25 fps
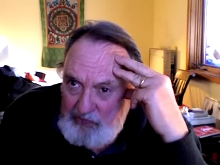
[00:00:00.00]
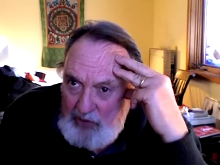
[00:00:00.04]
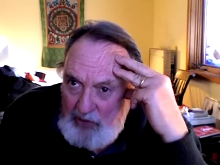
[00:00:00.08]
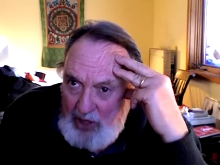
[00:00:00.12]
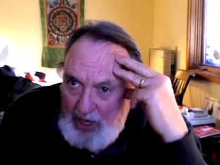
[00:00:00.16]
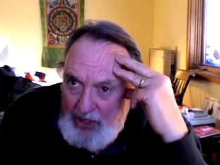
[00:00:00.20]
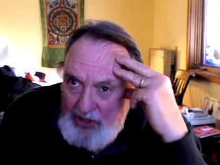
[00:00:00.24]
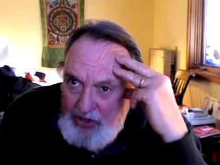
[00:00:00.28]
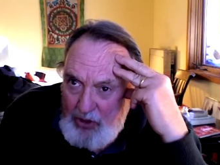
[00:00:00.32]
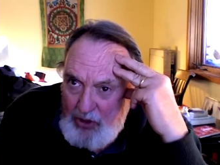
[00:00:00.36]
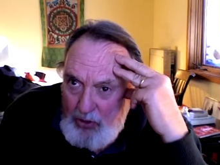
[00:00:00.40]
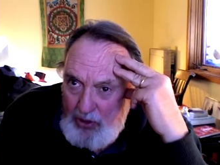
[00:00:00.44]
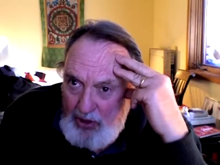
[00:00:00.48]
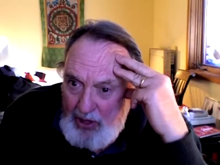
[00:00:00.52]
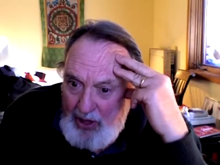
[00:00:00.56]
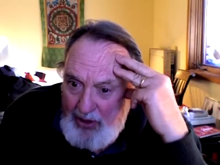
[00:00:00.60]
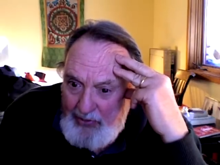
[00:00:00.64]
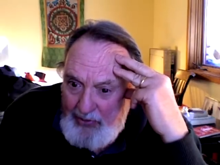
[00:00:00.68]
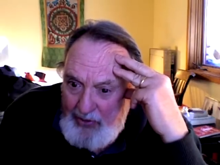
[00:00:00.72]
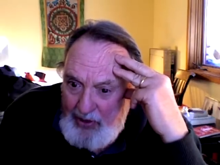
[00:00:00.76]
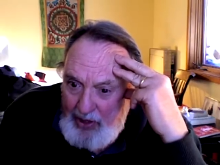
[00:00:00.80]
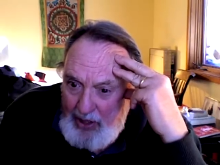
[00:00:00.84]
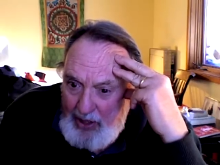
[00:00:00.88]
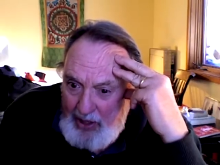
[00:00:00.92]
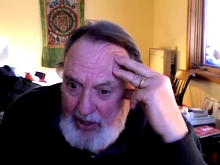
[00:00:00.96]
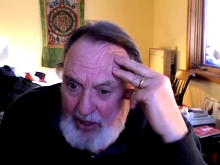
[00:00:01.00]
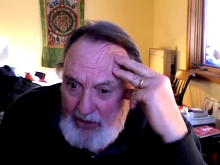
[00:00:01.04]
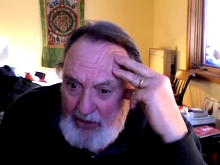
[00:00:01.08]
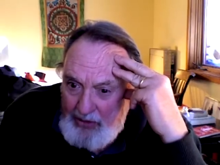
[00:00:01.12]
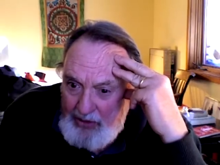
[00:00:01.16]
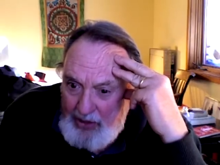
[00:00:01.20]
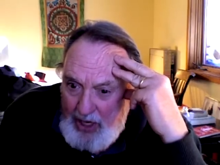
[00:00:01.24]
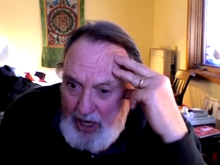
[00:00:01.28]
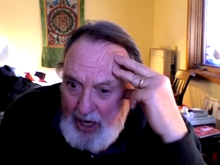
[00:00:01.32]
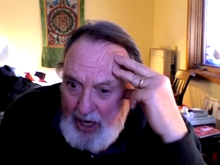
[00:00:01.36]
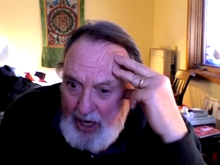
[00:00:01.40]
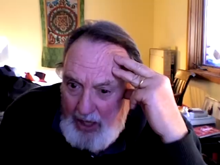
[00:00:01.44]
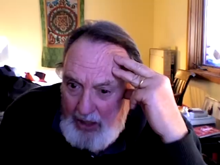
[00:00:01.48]
high school level and on the
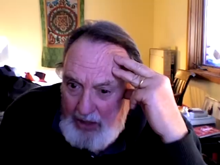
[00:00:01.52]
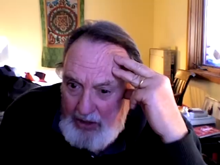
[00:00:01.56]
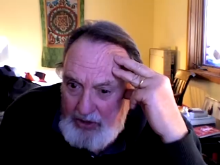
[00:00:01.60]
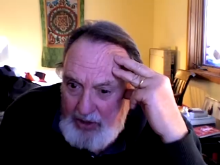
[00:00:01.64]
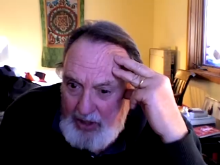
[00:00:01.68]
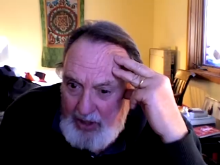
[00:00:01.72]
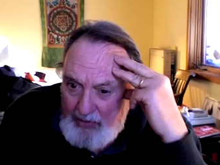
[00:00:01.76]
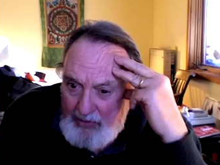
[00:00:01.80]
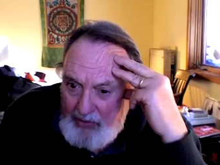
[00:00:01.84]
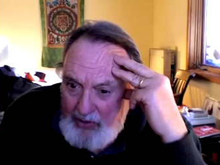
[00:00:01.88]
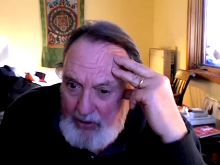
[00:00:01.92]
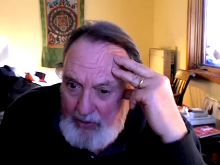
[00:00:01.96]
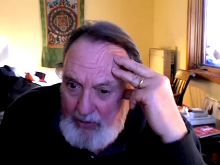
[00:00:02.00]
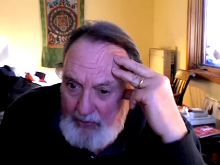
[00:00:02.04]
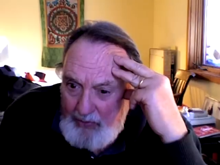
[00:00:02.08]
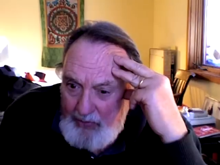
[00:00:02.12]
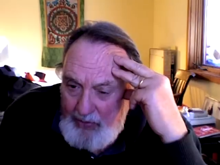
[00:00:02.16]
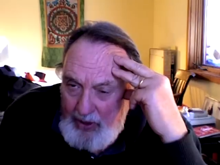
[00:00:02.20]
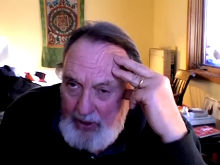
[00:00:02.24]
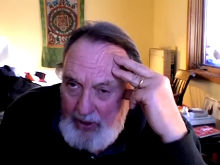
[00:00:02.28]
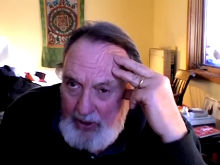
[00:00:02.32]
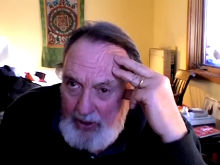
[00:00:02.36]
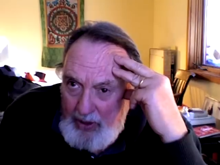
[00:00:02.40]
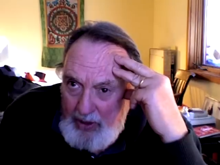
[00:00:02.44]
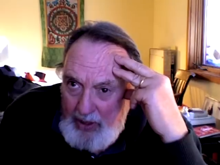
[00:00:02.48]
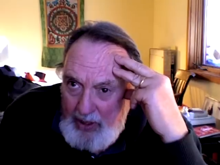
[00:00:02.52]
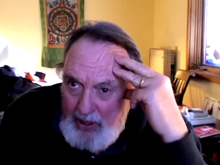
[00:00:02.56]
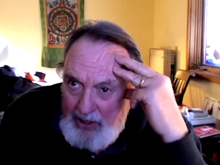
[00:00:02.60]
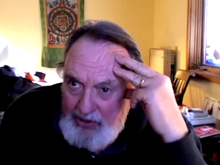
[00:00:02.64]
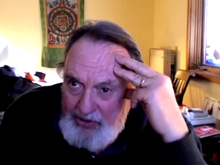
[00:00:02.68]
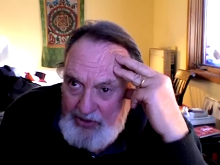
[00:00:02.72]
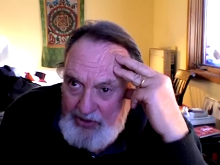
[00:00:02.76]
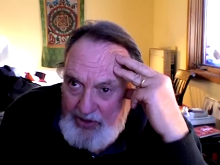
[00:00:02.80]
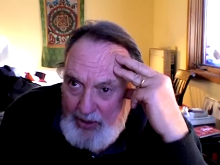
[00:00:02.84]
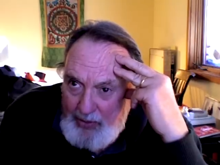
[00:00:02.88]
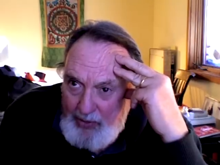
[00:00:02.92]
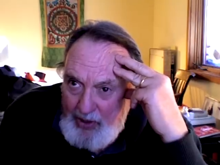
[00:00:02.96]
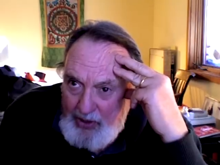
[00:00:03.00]
college level, and
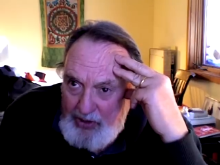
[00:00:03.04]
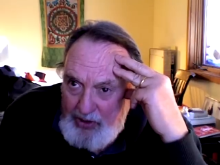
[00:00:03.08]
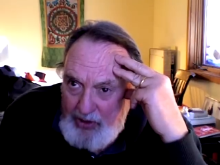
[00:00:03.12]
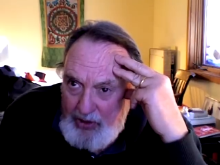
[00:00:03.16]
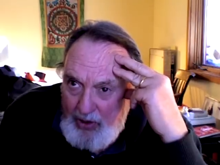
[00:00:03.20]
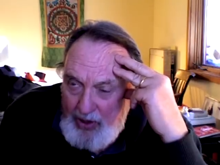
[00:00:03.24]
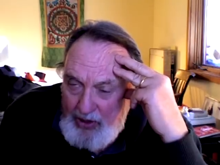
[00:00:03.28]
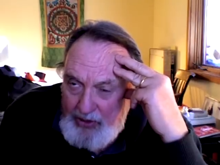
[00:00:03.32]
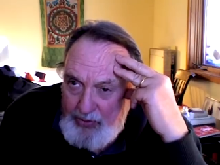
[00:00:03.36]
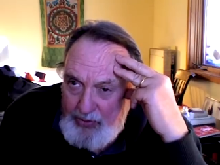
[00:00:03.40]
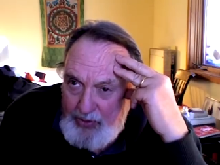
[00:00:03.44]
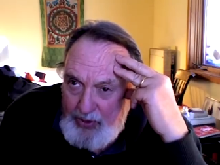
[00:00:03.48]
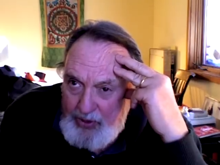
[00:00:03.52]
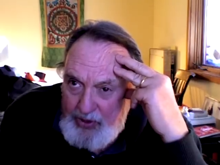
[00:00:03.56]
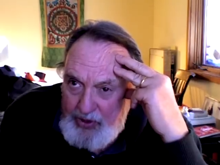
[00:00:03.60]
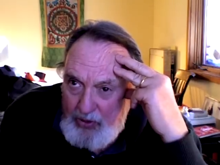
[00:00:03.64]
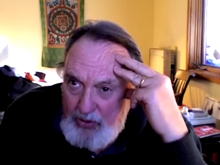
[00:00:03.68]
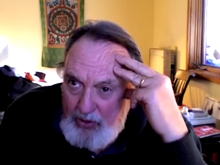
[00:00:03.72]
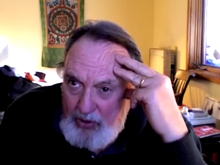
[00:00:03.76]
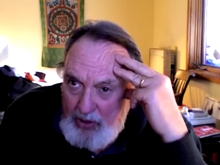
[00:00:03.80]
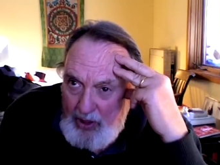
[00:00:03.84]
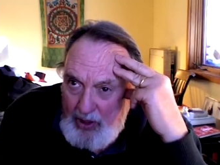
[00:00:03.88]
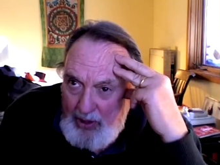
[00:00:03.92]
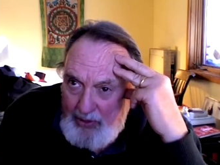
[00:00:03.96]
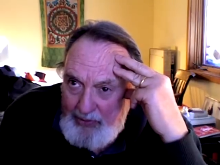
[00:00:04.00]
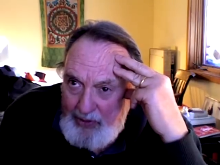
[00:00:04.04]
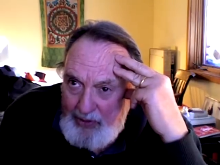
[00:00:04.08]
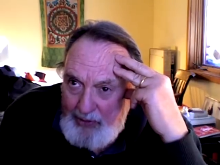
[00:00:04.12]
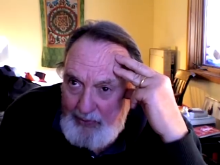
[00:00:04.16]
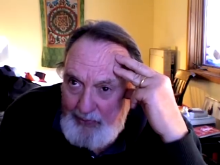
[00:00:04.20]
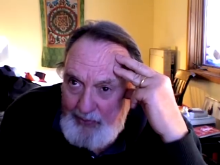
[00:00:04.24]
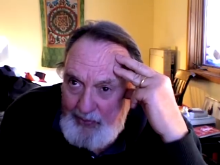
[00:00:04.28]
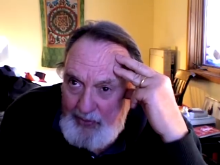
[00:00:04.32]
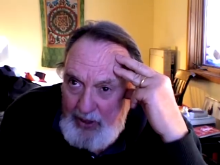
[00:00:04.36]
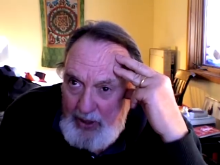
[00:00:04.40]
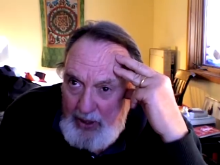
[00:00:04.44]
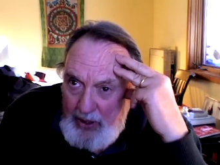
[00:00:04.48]
some on the graduate school level,